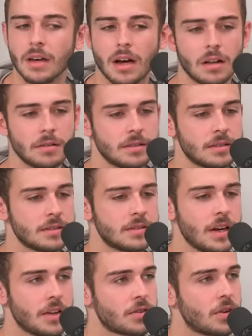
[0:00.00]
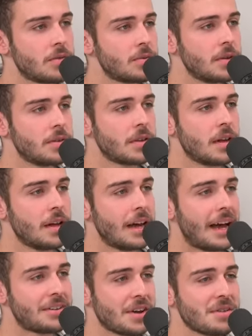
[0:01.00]
I'll tee this off with,
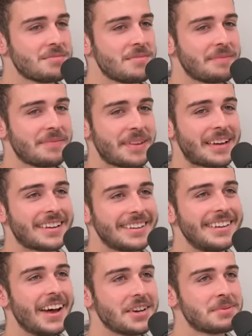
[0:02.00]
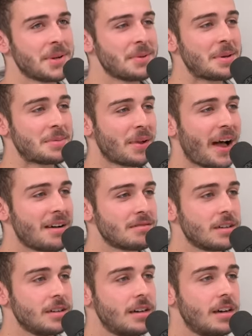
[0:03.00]
as I think 90% of people have,
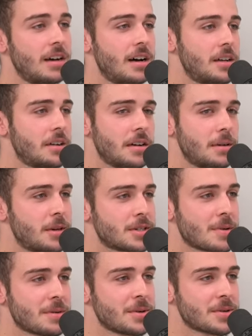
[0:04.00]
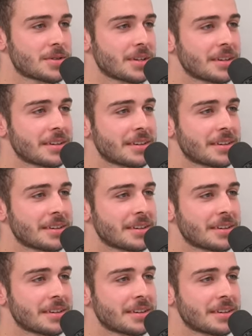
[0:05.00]
I don't know much about boxing.